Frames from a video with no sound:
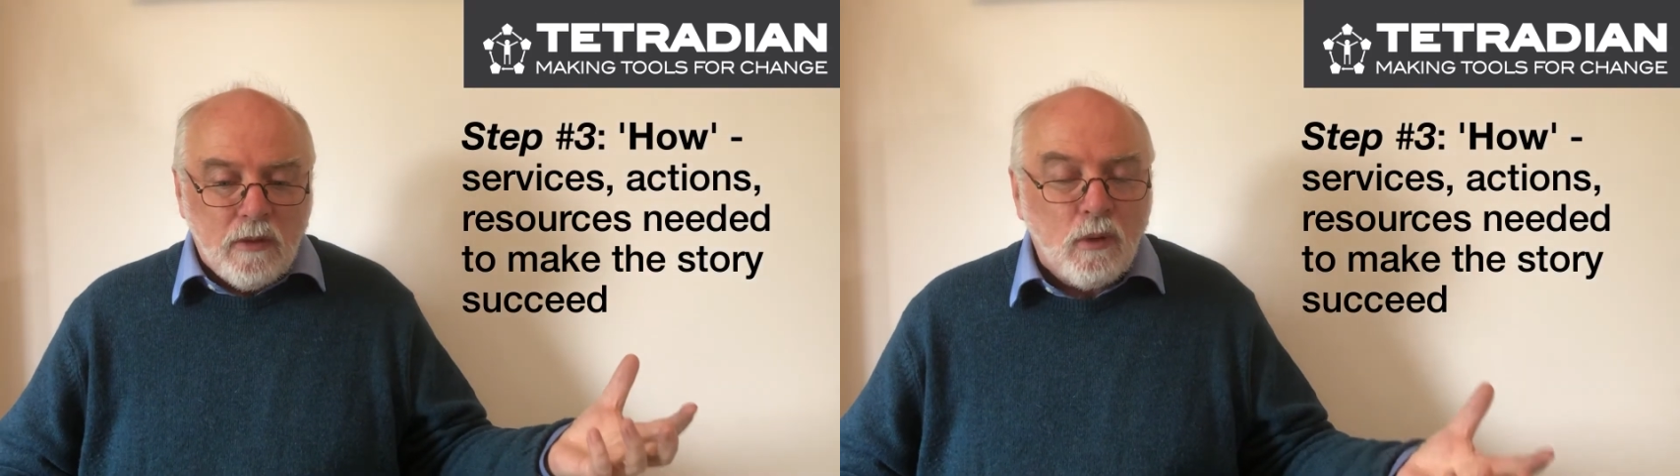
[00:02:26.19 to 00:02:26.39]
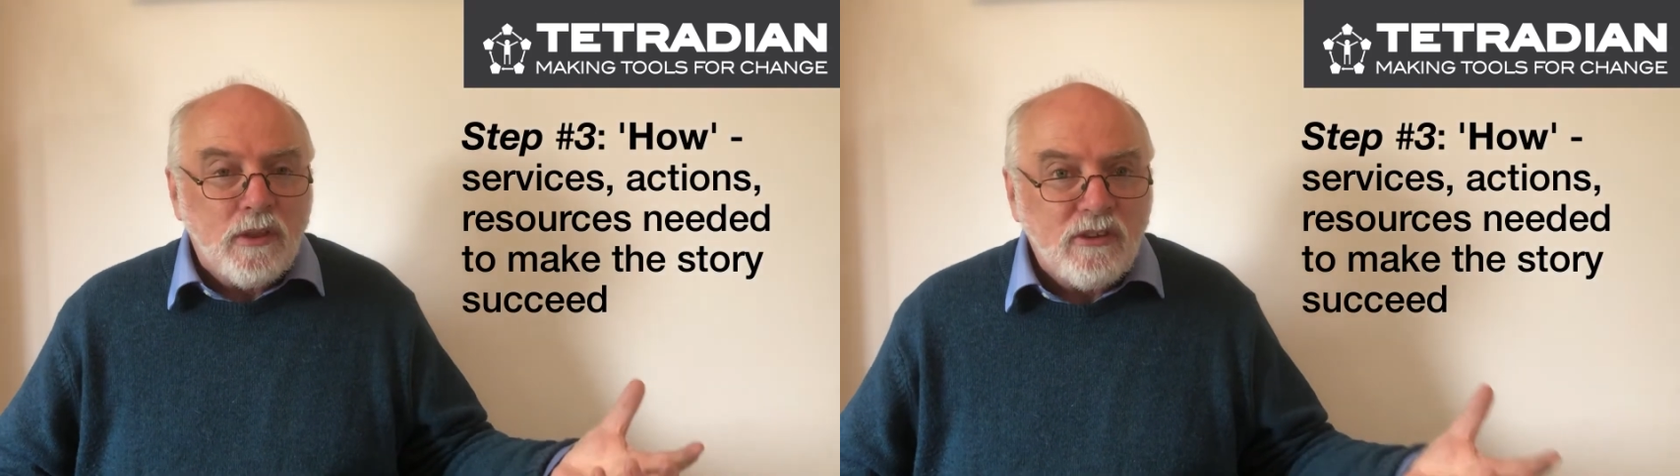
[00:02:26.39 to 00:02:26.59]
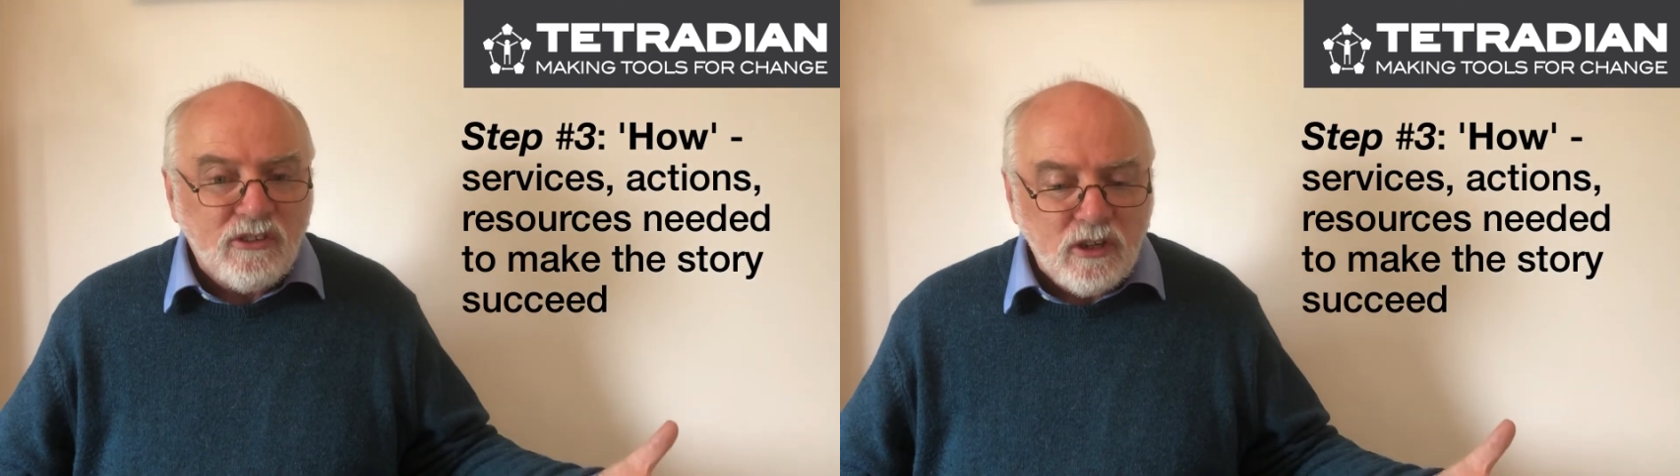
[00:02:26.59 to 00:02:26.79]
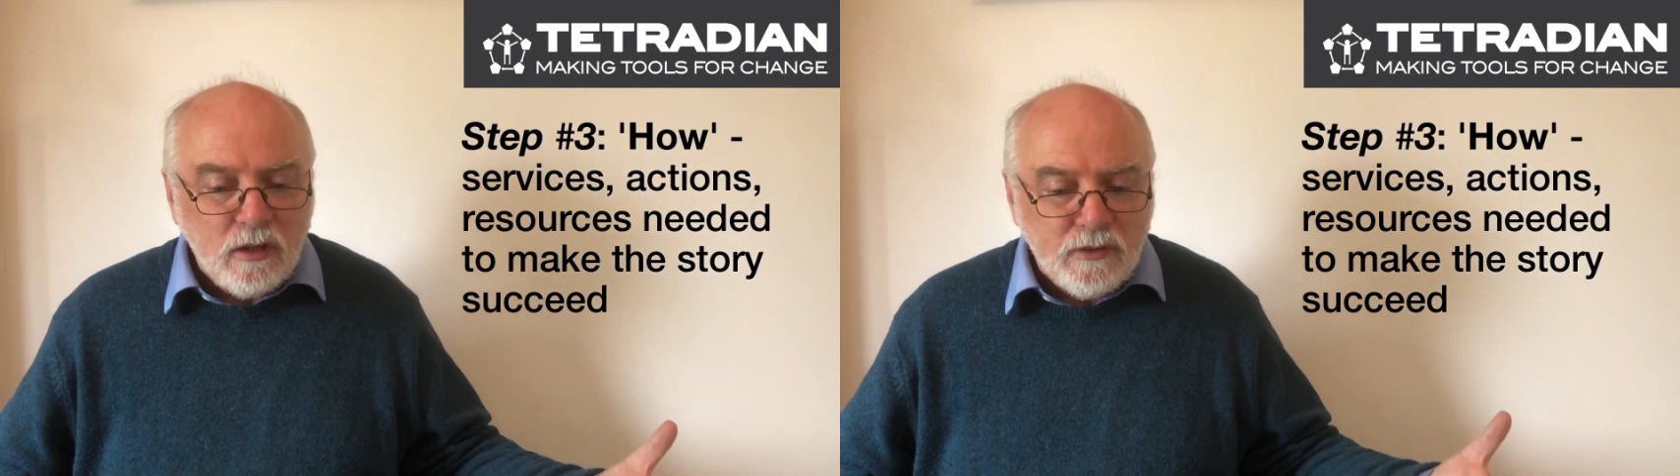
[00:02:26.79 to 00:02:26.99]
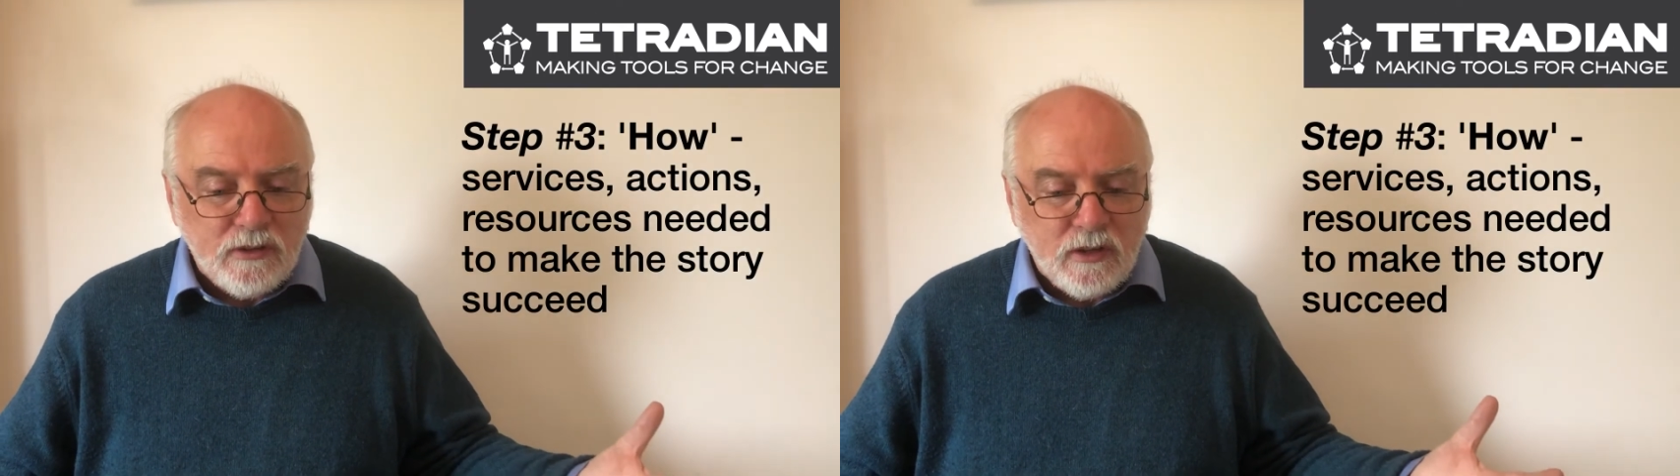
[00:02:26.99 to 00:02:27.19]
What are the
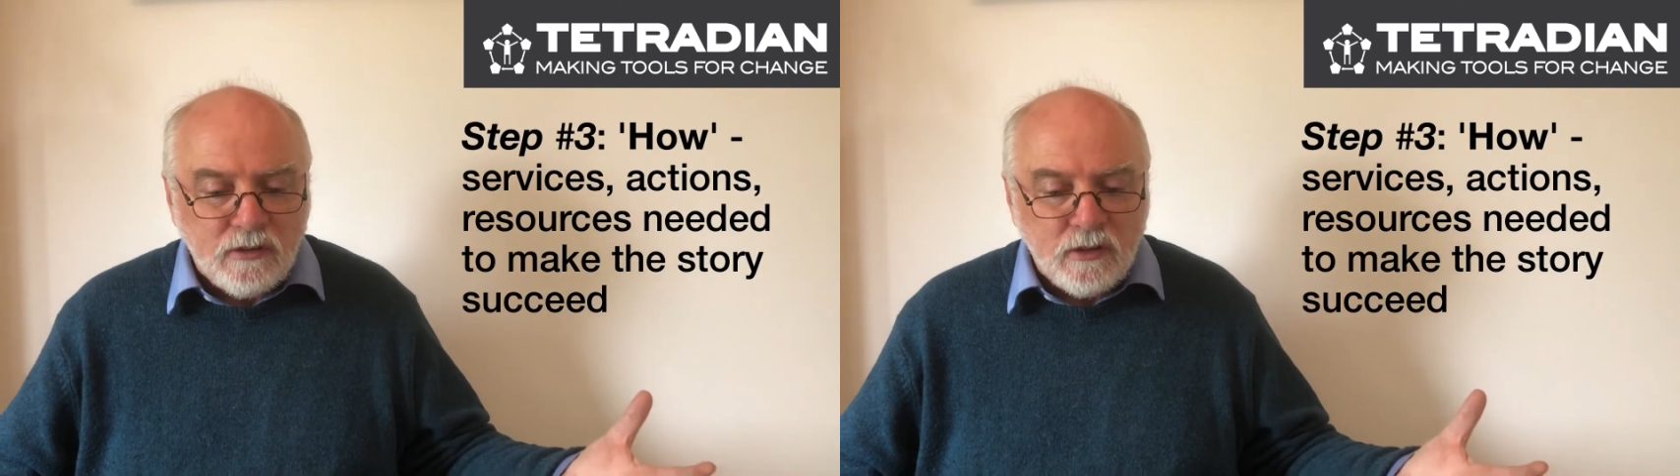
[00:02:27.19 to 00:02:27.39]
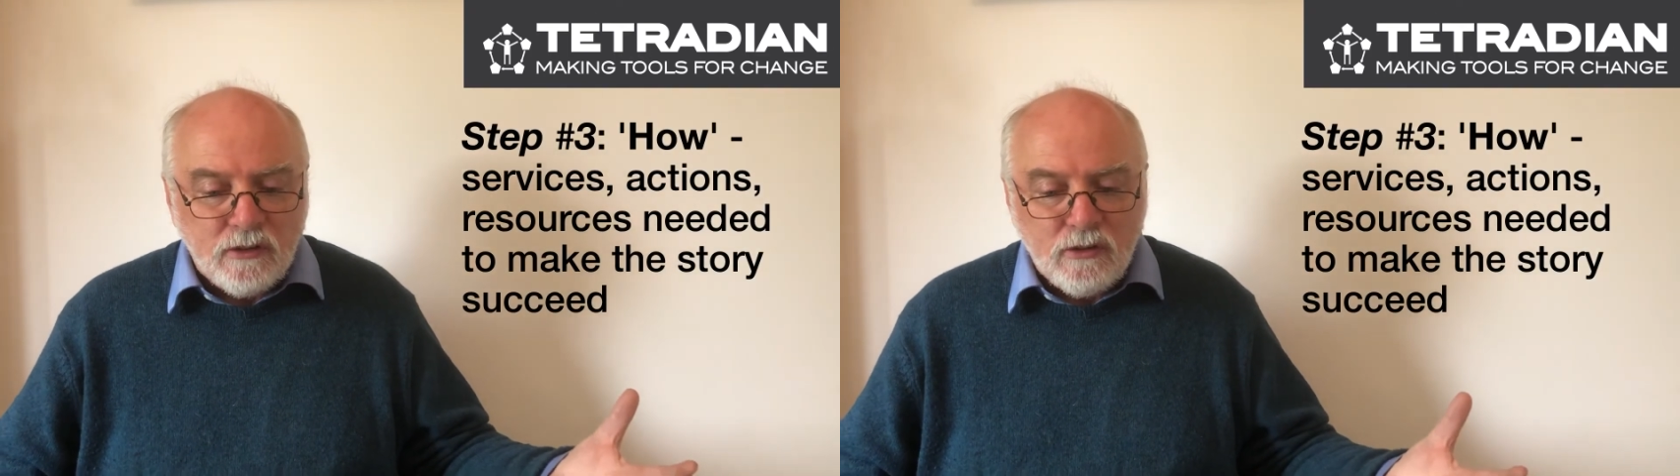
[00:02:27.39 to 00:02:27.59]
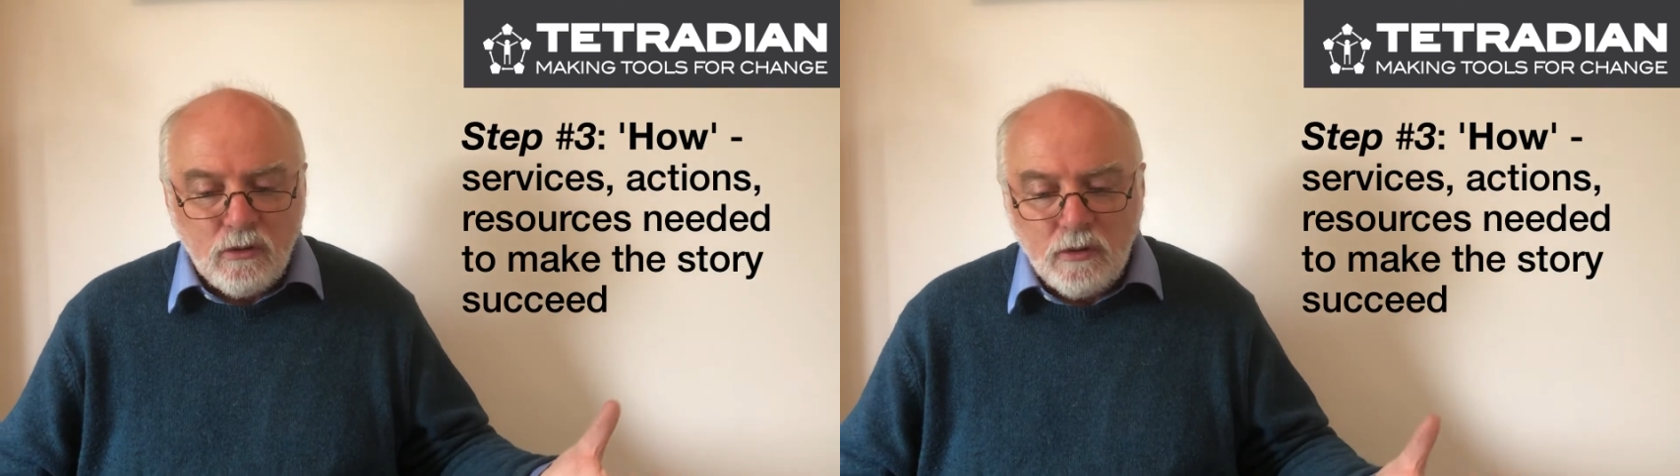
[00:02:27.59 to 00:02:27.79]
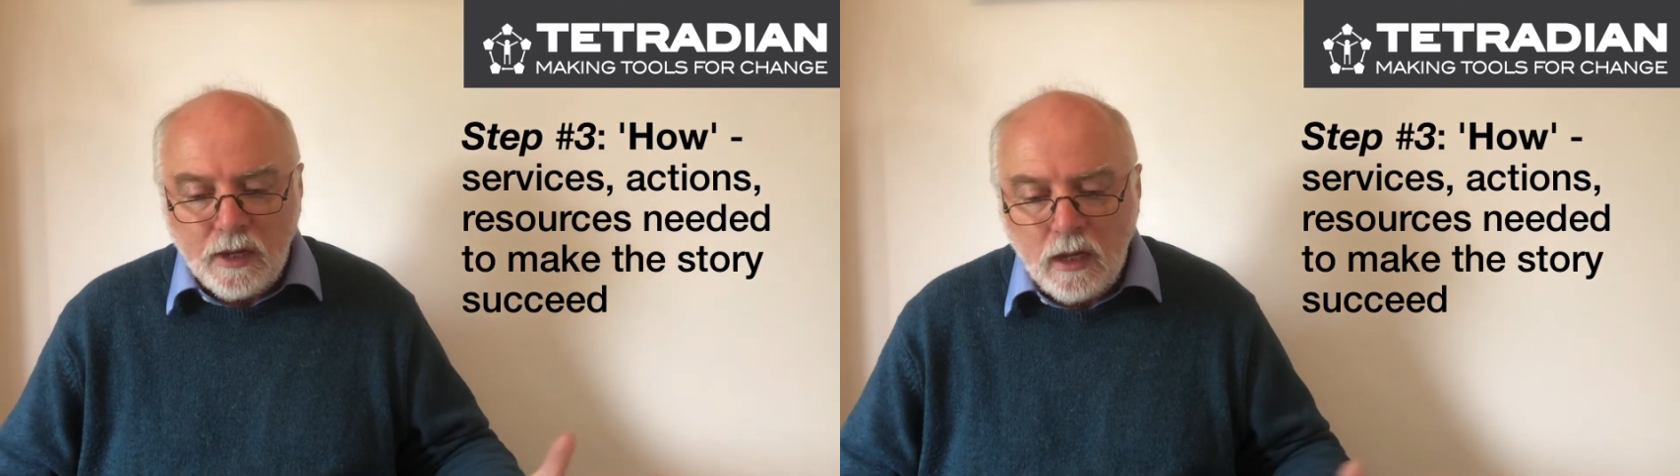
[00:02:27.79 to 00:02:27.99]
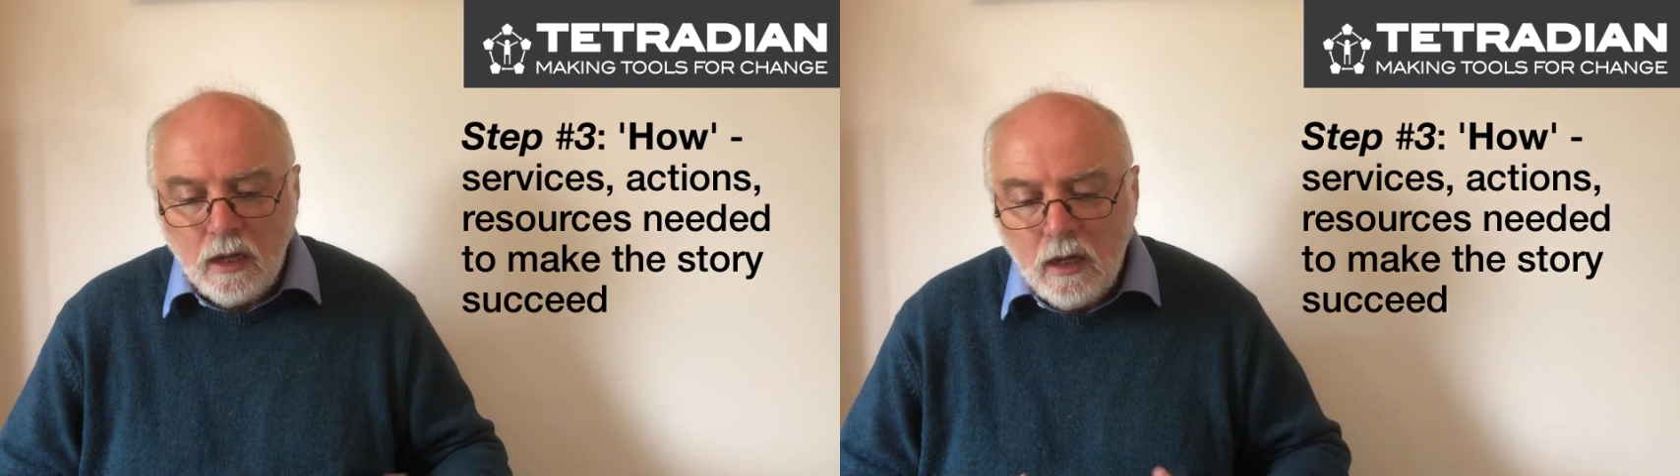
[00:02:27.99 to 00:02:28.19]
services in the story?